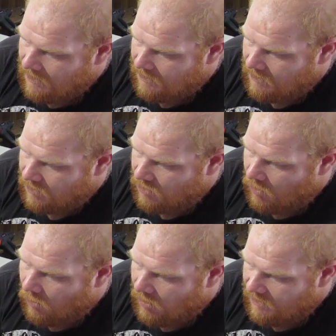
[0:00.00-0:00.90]
And the
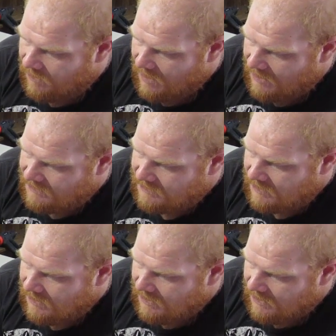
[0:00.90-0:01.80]
goal of this
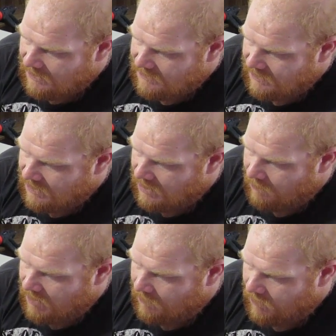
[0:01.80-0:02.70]
is to
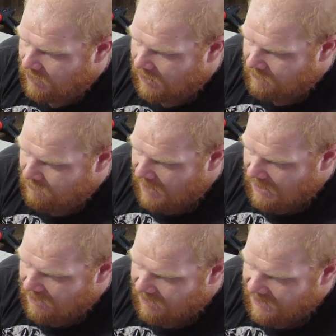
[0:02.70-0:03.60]
come up and
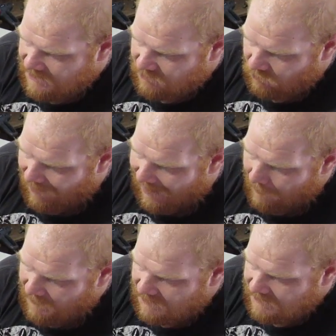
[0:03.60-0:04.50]
make this
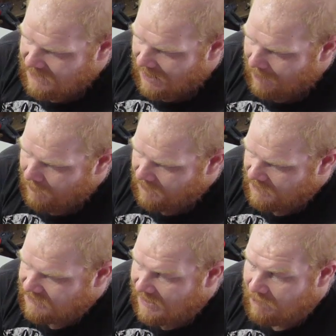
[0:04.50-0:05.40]
wrap at the top the
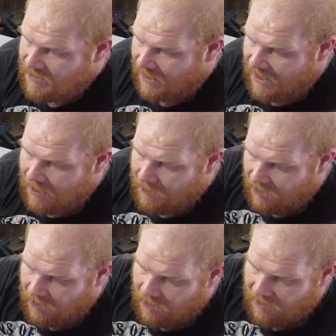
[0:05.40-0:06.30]
same
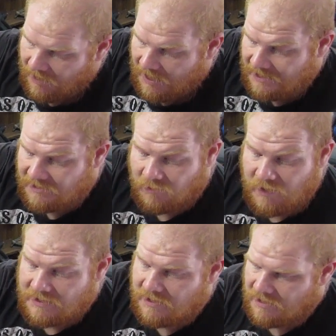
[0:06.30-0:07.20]
diameter as the
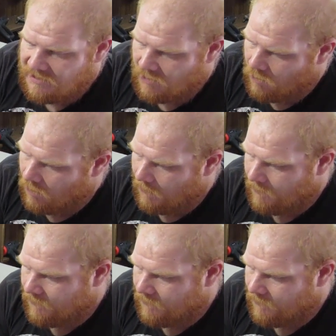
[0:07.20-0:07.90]
rest of this core.